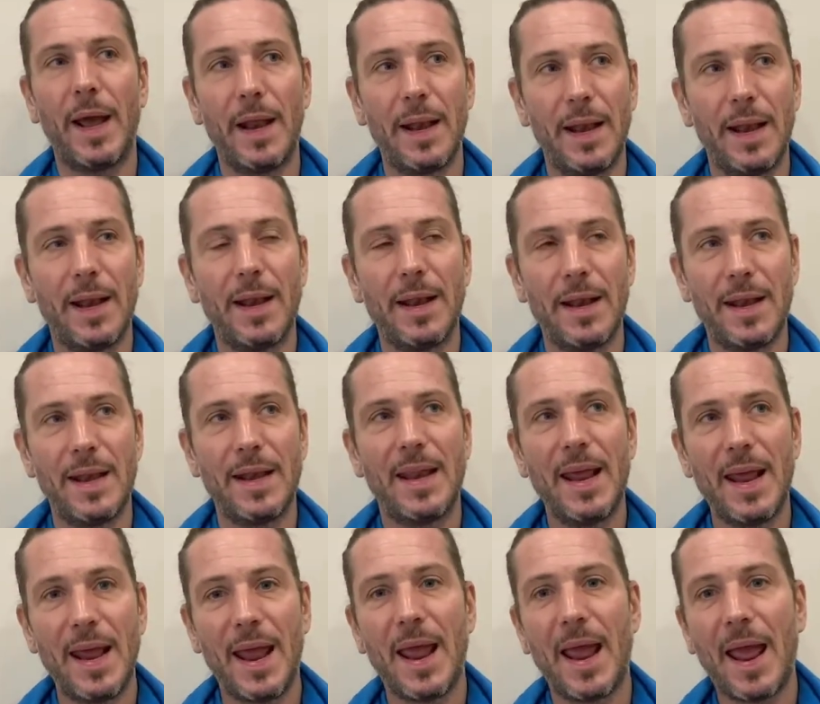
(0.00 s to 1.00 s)
and
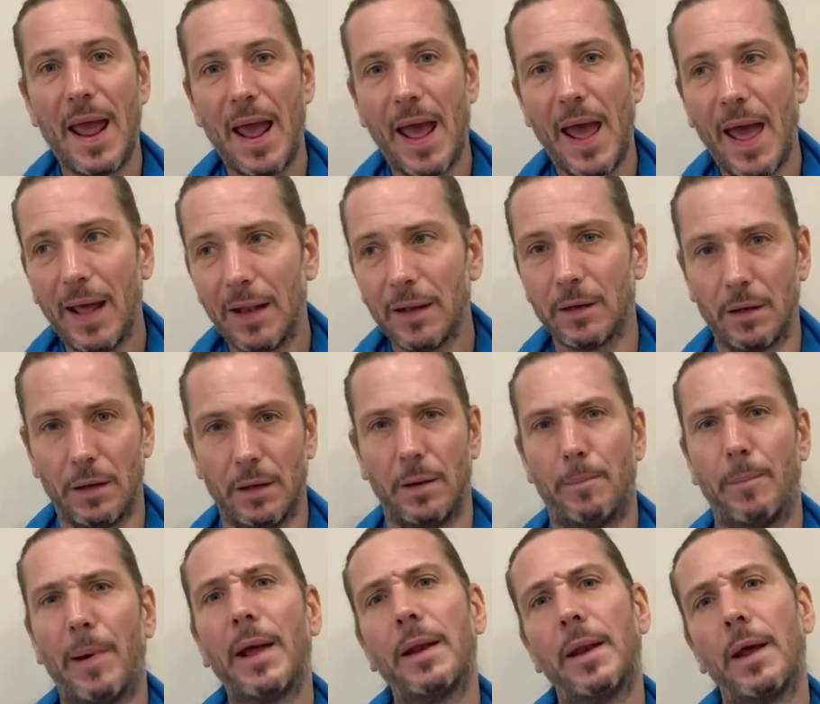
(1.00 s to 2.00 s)
they handle
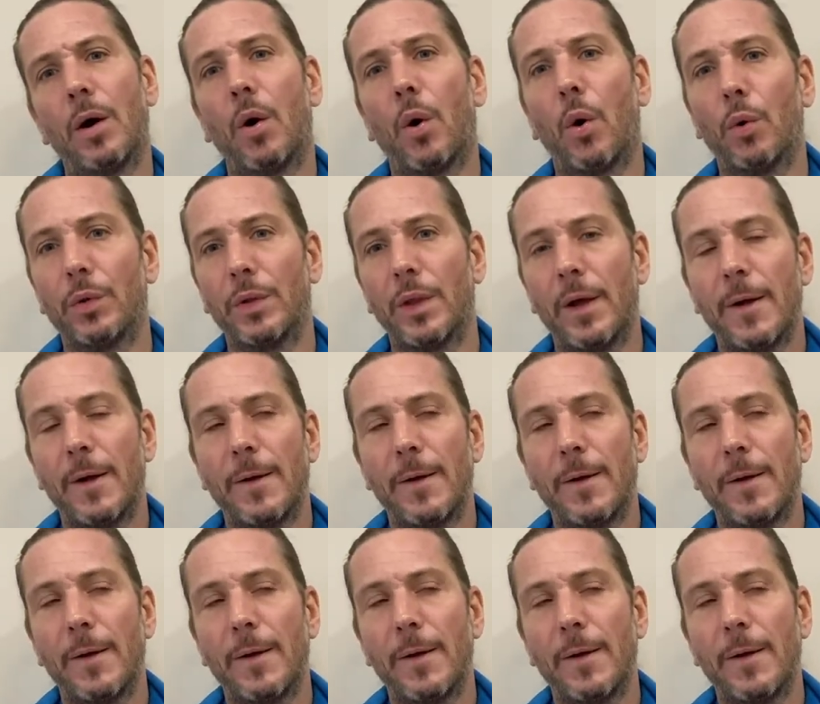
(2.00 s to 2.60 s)
by their own